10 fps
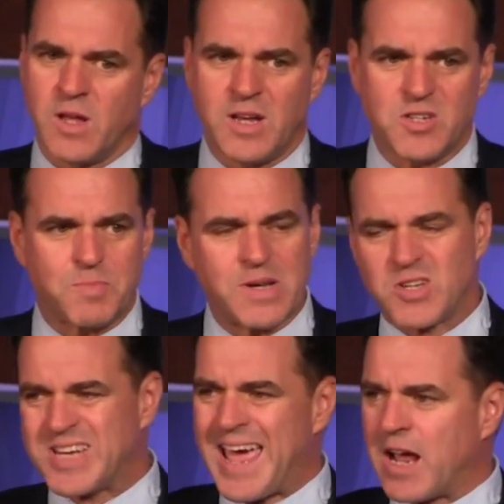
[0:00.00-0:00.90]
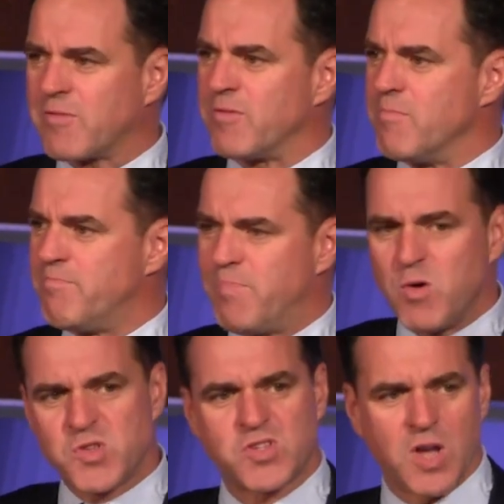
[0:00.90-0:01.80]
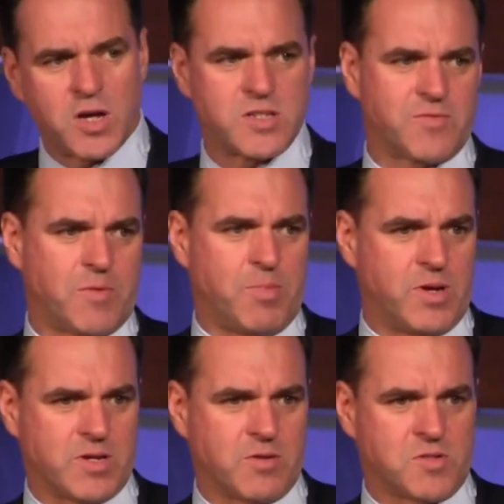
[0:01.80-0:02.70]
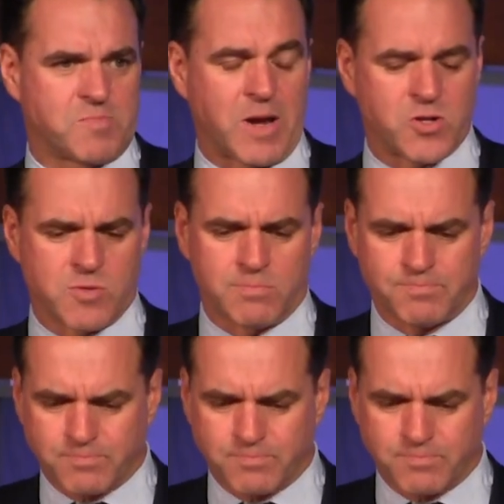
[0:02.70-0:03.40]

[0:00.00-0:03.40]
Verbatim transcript: he's been attacked from both sides of the political spectrum.